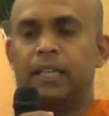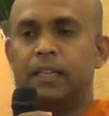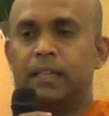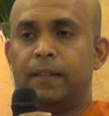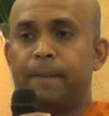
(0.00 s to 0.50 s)

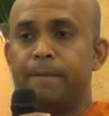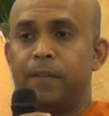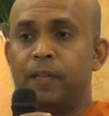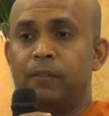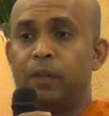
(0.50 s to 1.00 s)

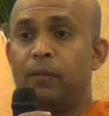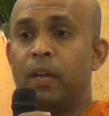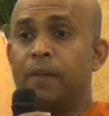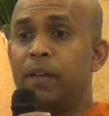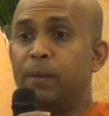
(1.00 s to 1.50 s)
and when we are
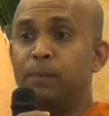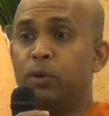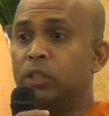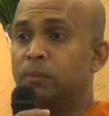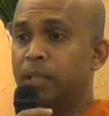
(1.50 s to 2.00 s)
having
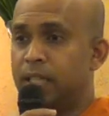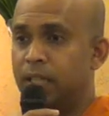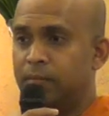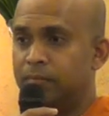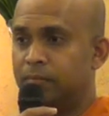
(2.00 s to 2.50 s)
important
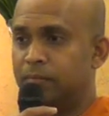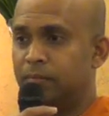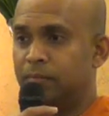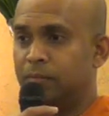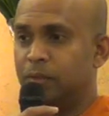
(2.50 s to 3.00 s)
meeting,
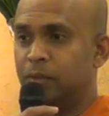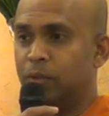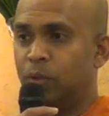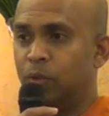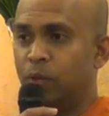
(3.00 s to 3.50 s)

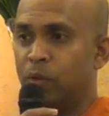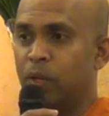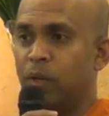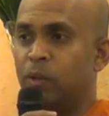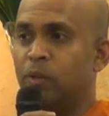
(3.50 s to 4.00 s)
or when we
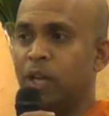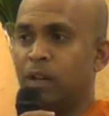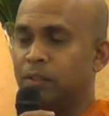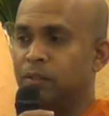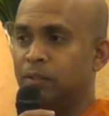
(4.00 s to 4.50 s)
are going to
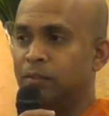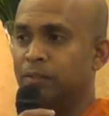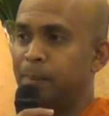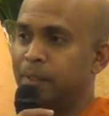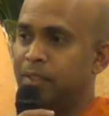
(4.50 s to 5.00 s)
have a
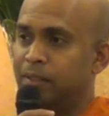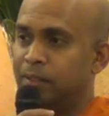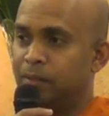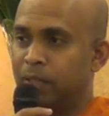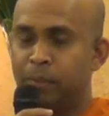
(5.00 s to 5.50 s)
family,
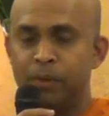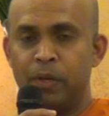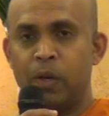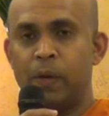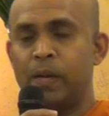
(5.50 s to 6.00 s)
you are
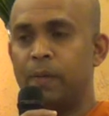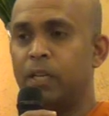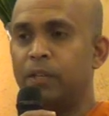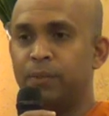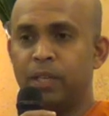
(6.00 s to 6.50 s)
going to have
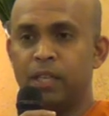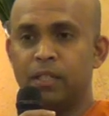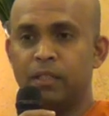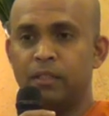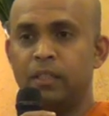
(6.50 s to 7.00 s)

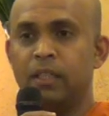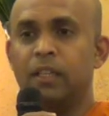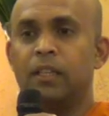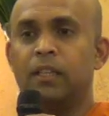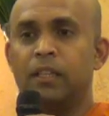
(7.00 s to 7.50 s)
conversation,
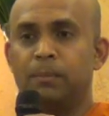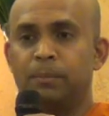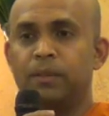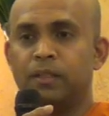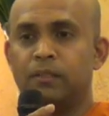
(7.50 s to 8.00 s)

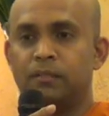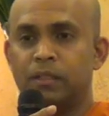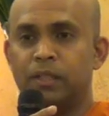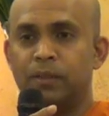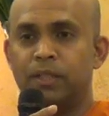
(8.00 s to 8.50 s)
important
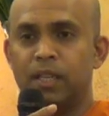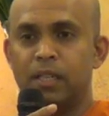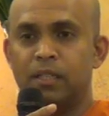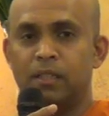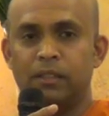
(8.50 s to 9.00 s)

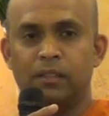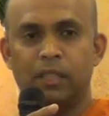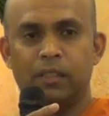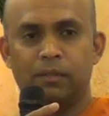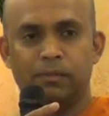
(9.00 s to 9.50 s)
conversation
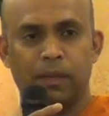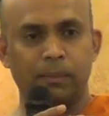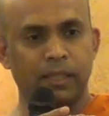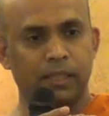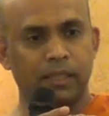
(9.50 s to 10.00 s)
in your
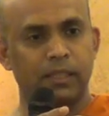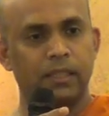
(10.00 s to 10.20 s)
family,